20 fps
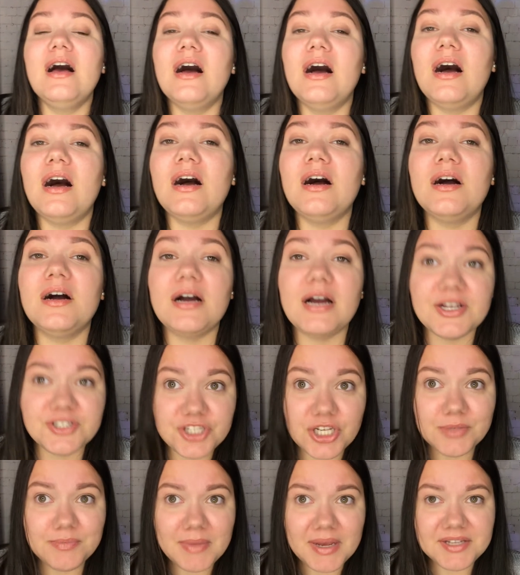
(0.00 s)
I
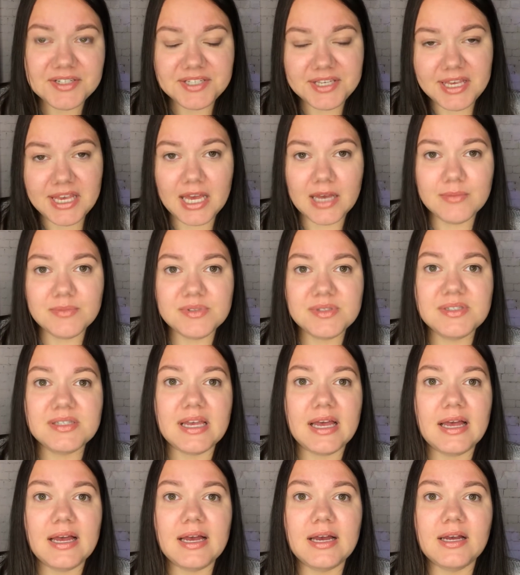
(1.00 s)
check my DMs,
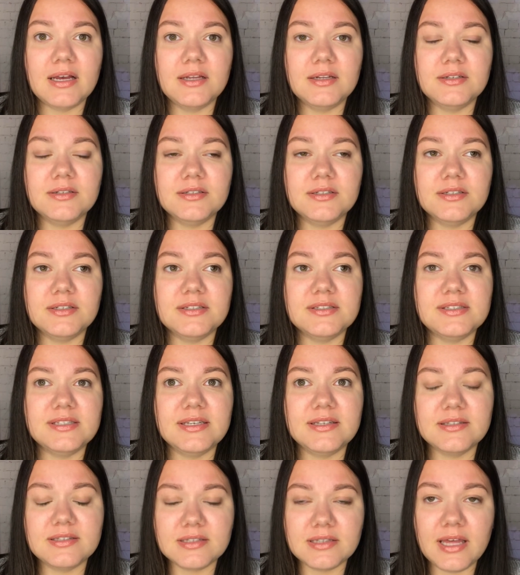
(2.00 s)
and
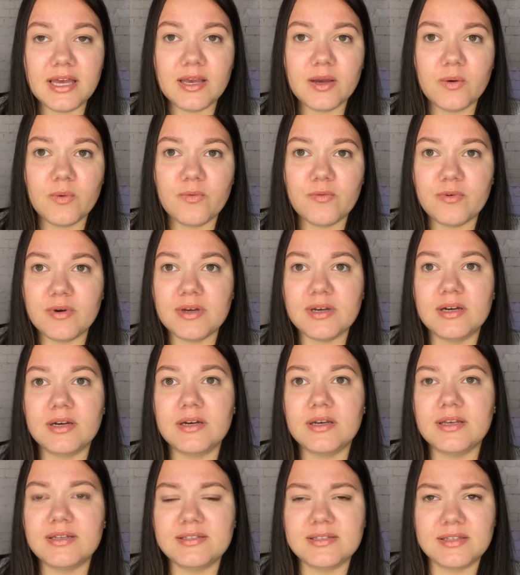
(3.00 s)
since like
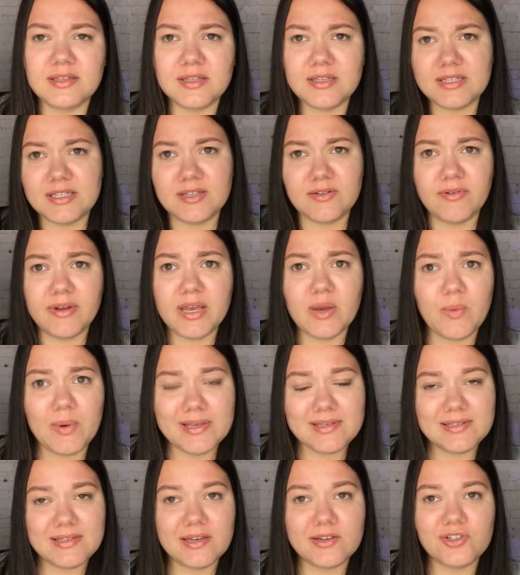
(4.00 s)
it's in this
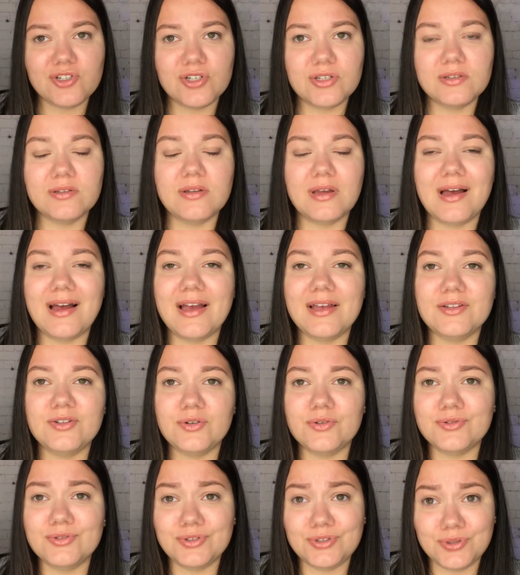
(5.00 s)
request section, I
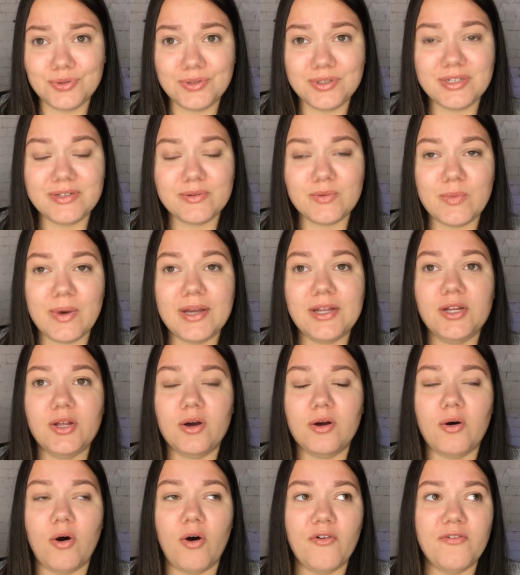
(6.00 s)
don't do it quite
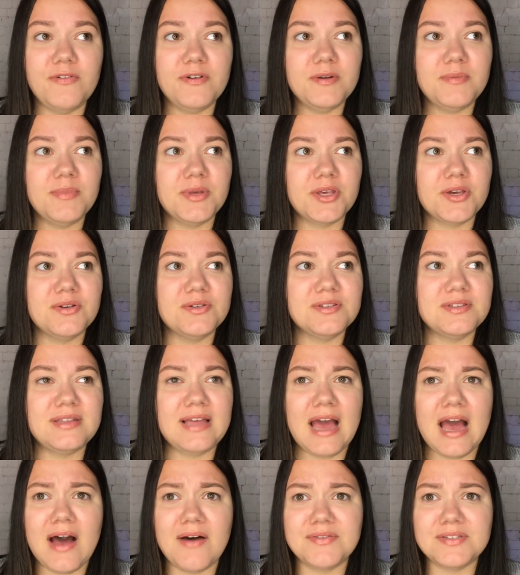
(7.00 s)
often because they
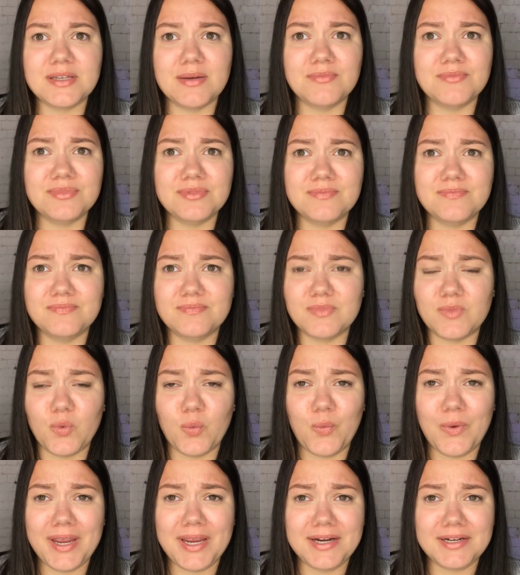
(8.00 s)
have some
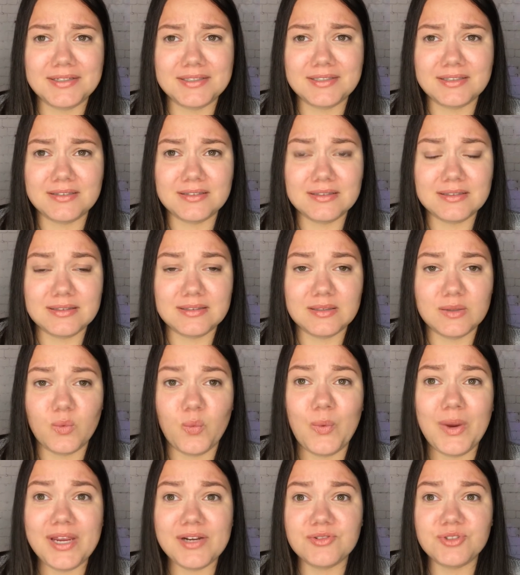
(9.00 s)

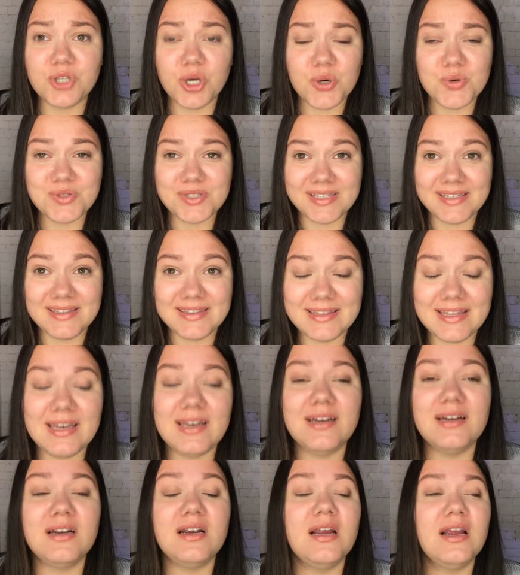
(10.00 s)
weirdos in
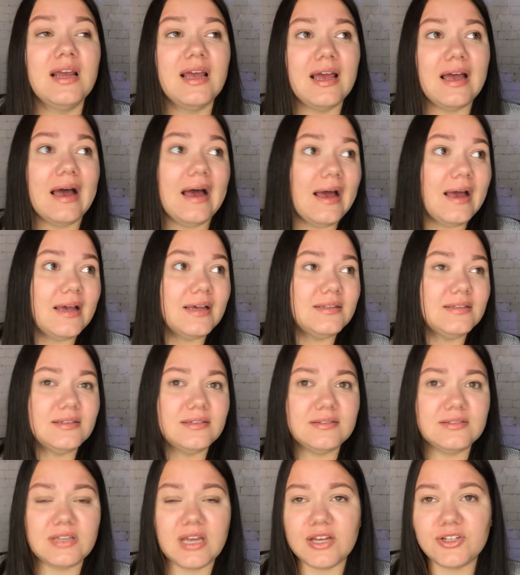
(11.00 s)
there,
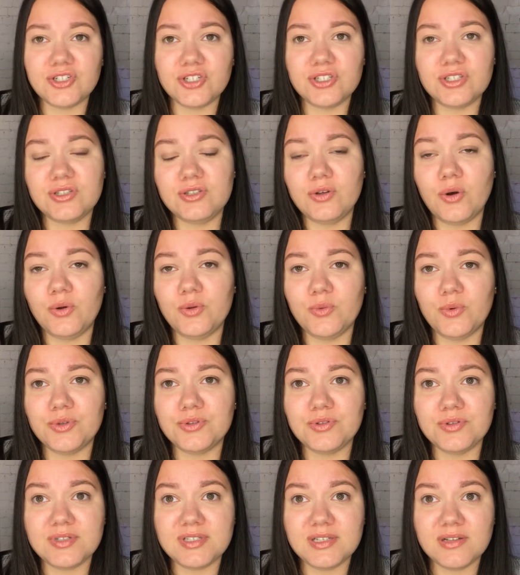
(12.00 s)
and I just don't want
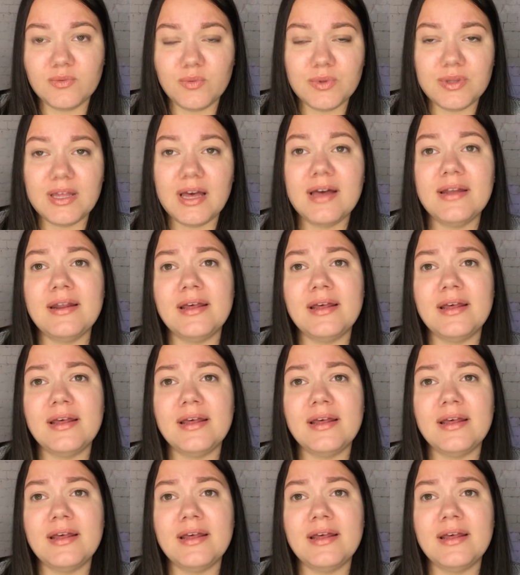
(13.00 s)
to deal with that.